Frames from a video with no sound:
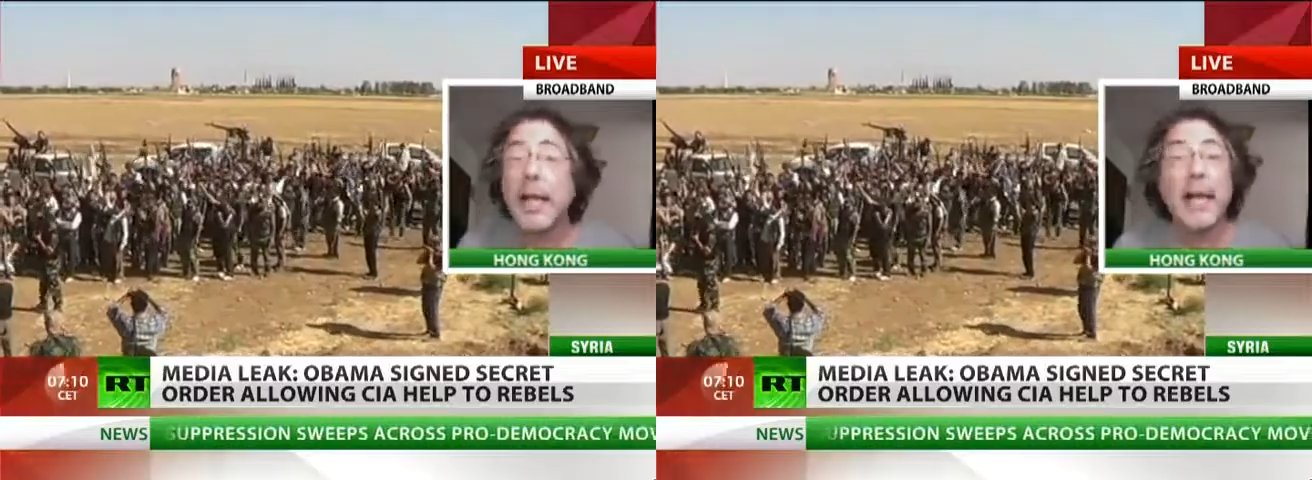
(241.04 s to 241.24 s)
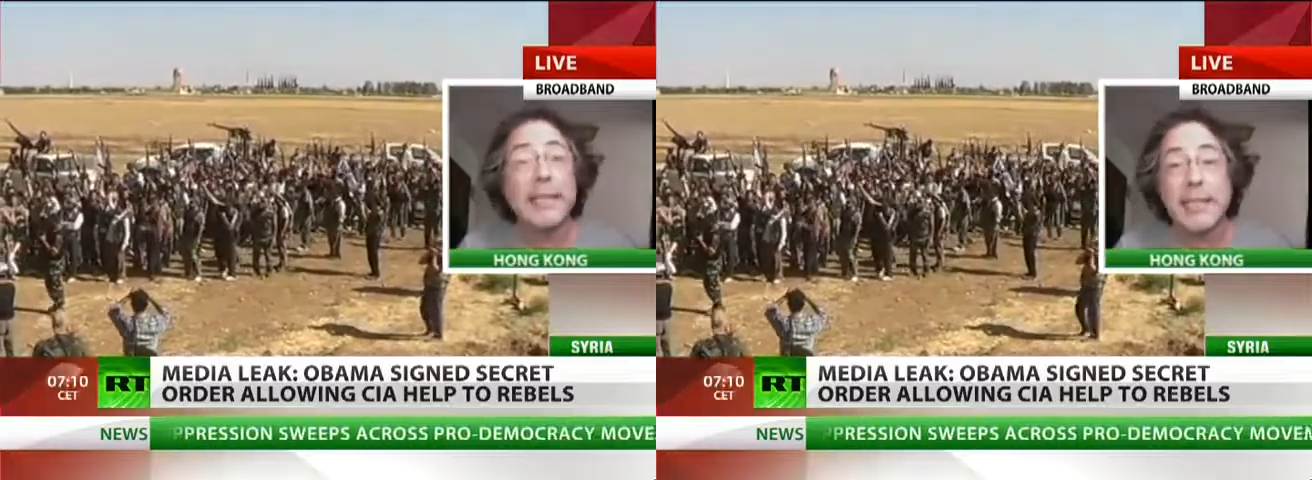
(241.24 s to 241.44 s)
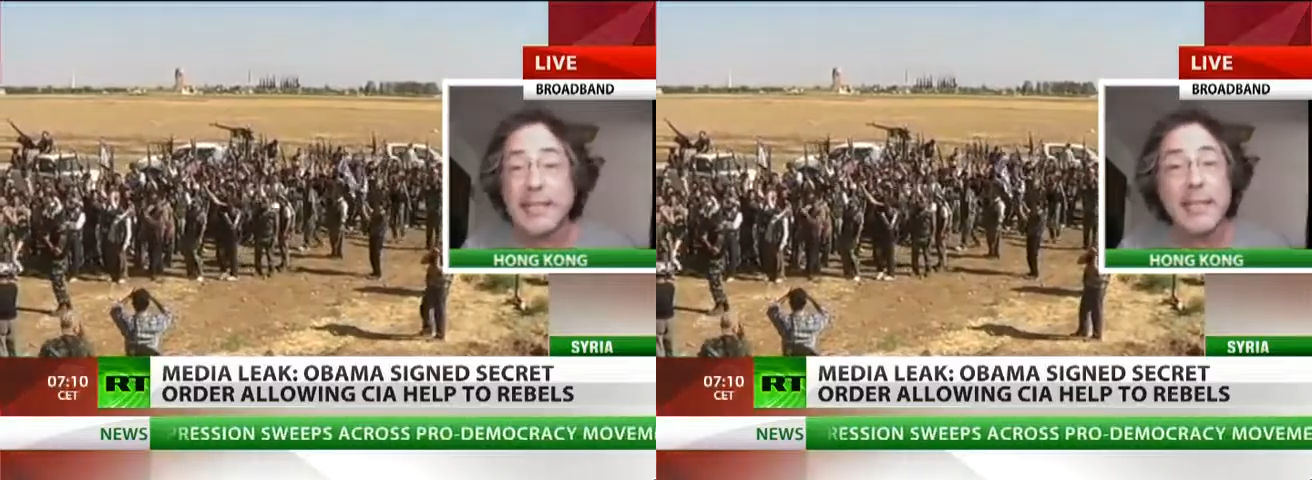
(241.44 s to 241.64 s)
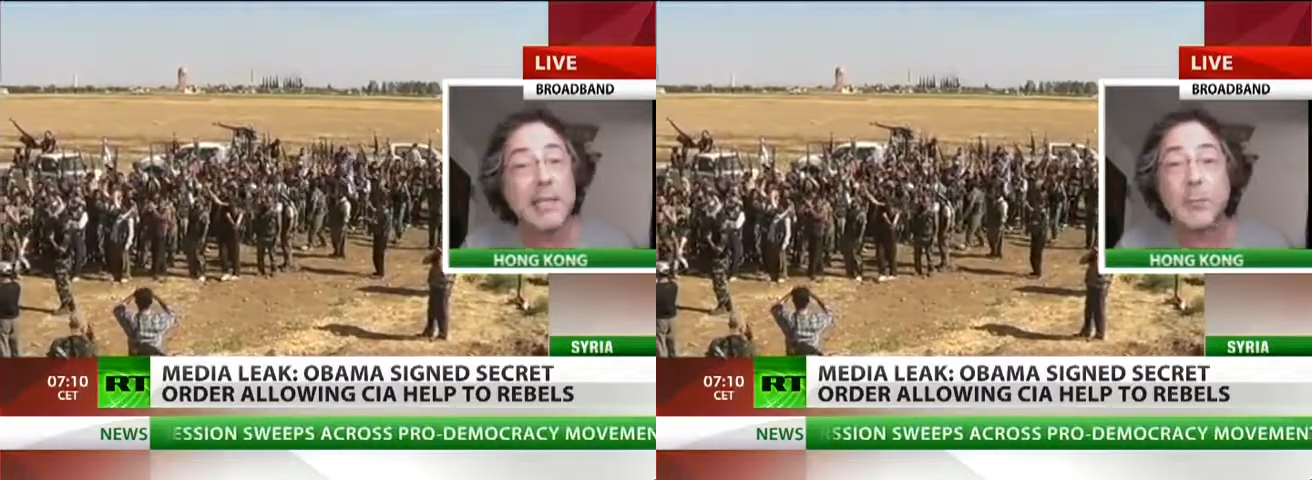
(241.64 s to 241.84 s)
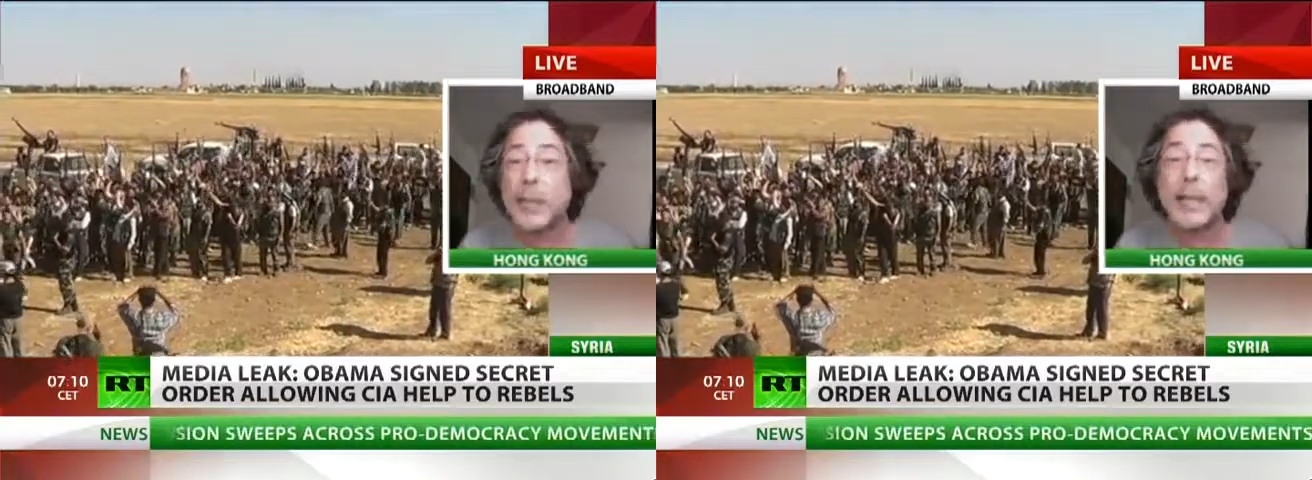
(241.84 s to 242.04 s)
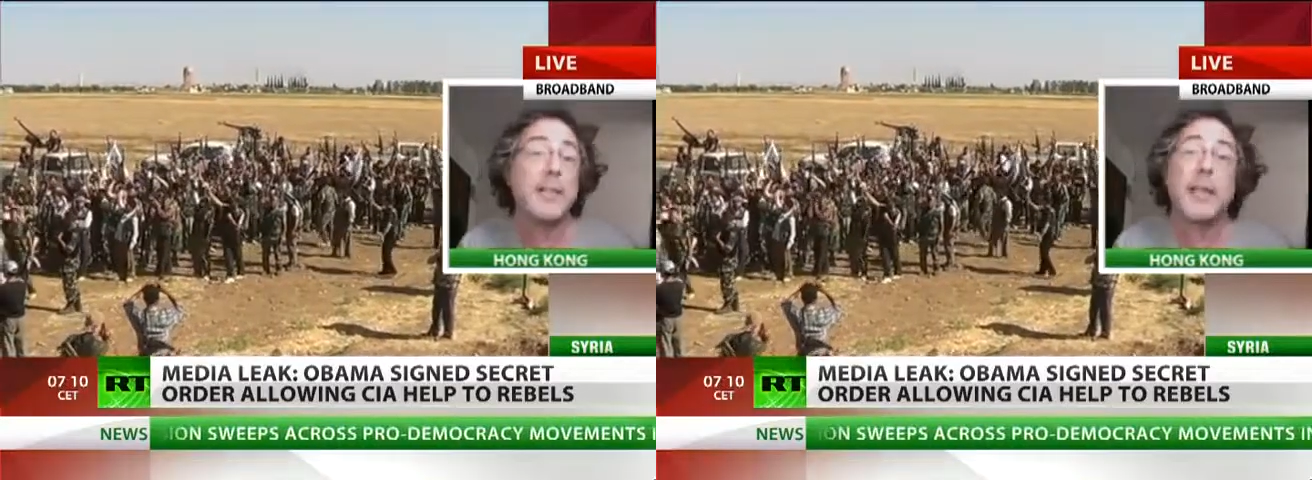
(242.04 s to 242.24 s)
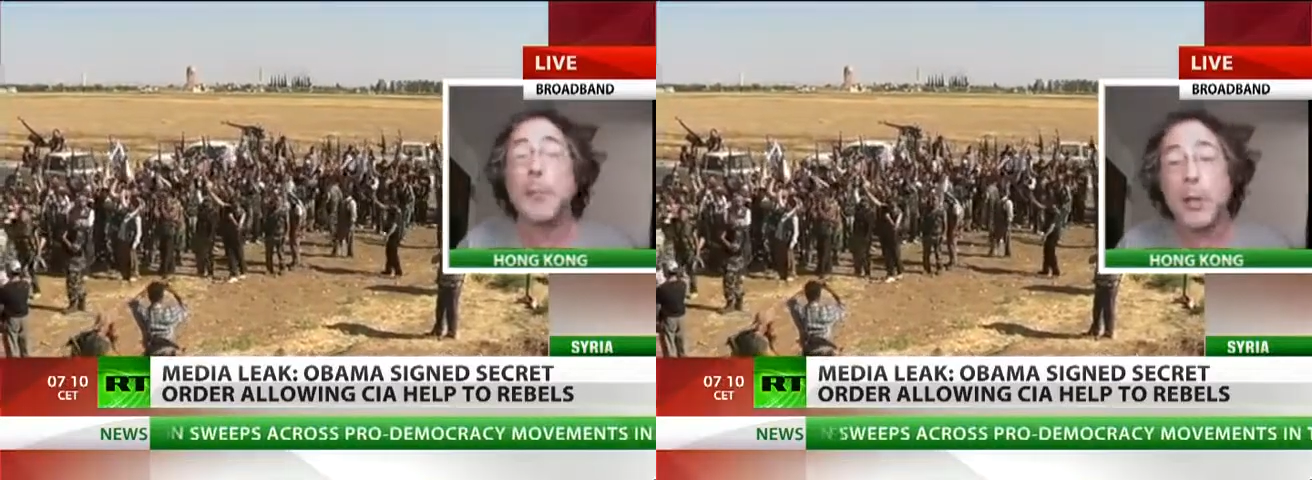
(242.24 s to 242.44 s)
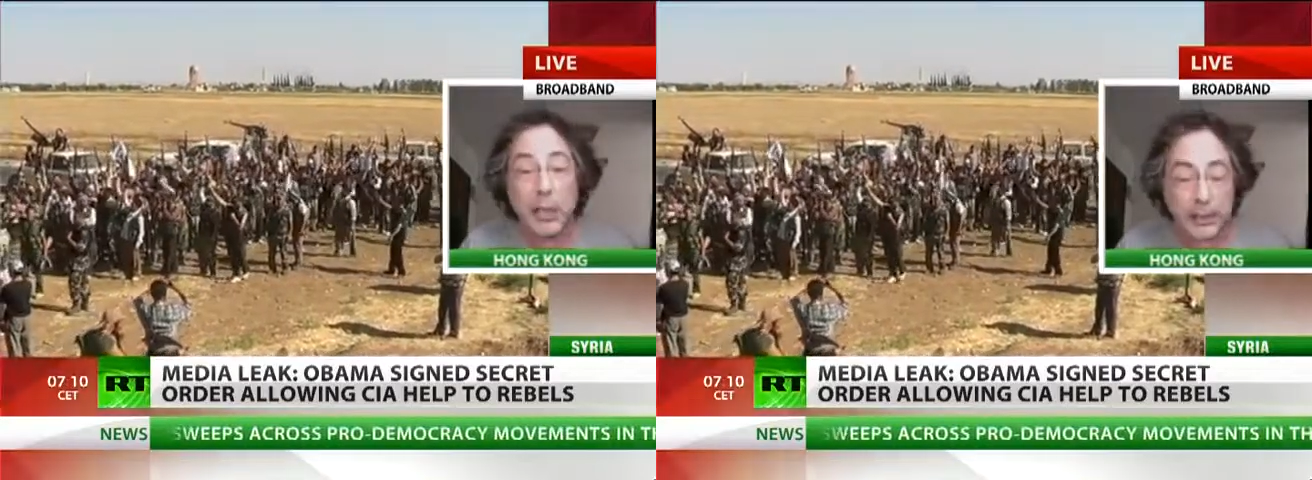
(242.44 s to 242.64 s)
And this explains,
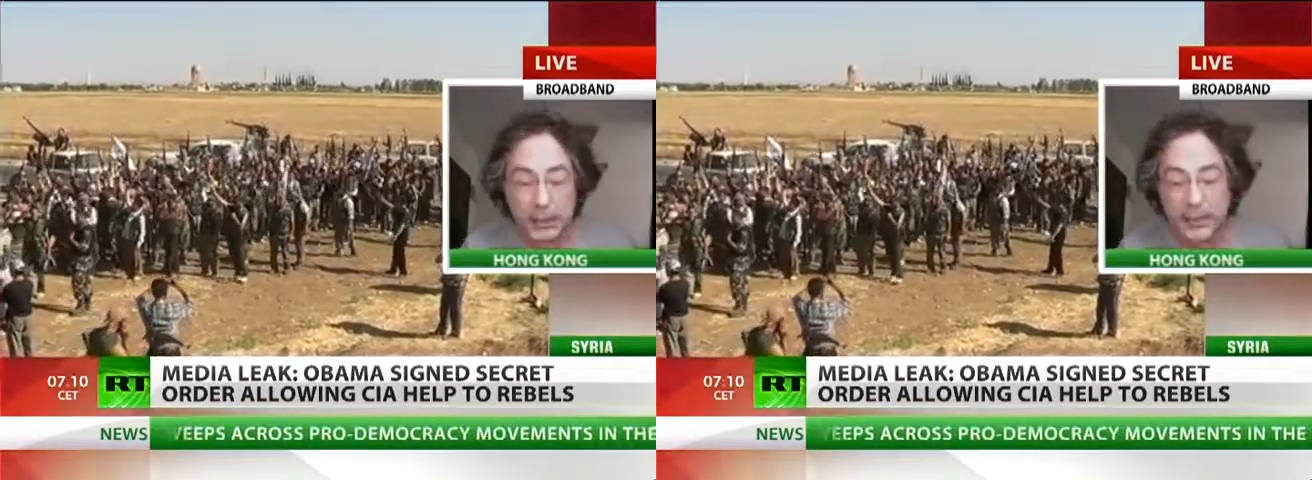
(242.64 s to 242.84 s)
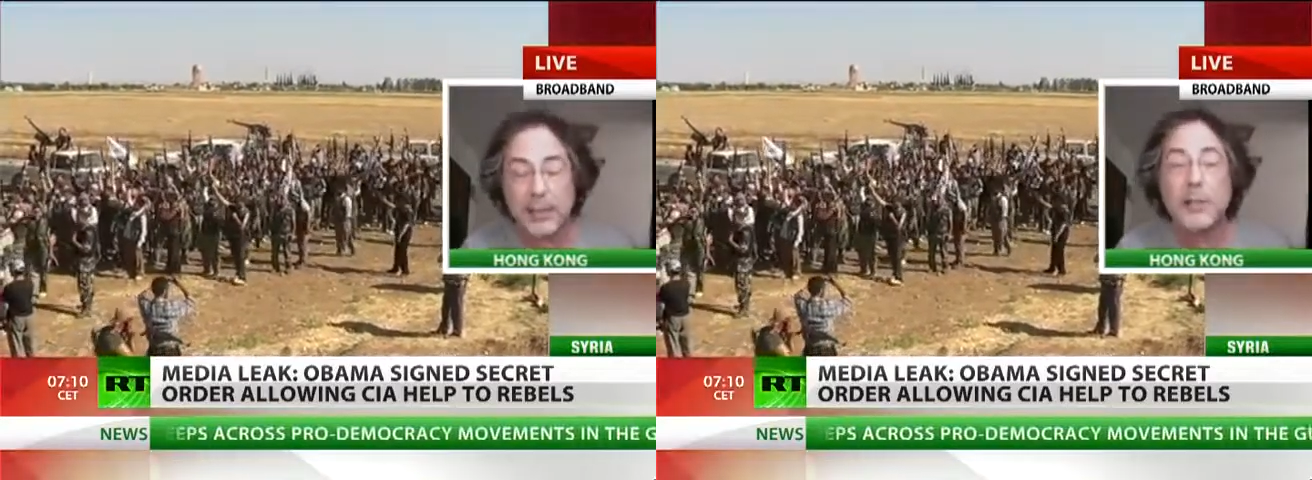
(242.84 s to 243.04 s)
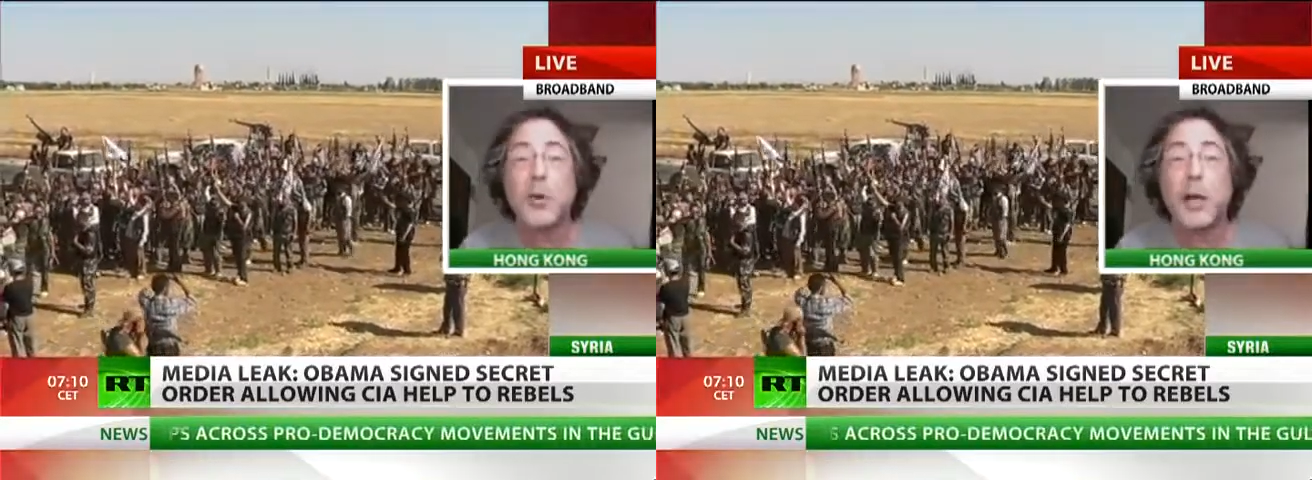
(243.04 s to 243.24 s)
among other things,